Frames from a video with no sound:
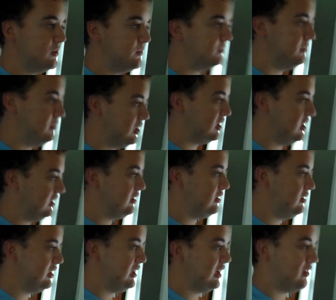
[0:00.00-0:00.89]

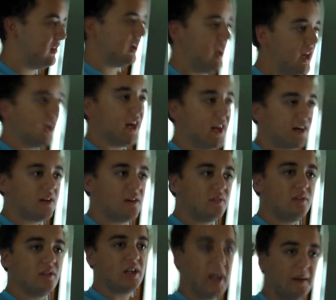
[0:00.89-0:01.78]
But, yeah, right now,
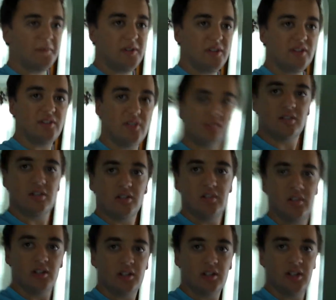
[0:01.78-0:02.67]
I'm just
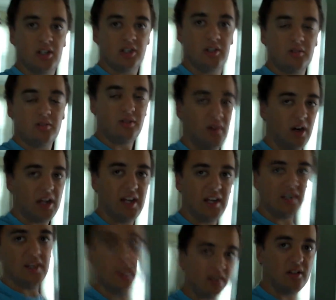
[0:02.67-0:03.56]

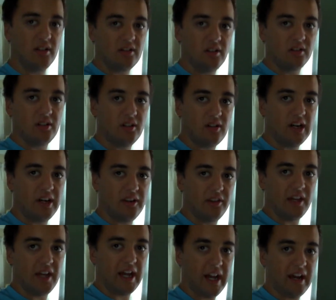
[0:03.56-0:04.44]
waiting around
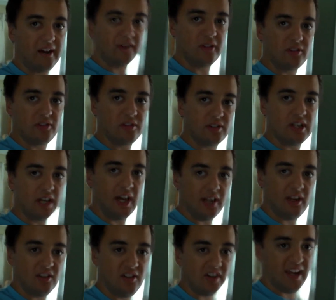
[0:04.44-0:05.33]
the house,
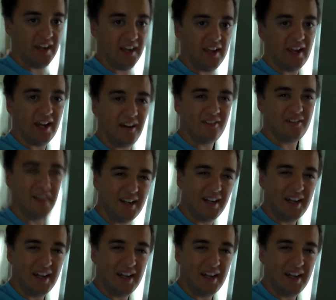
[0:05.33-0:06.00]
kind of just hanging out right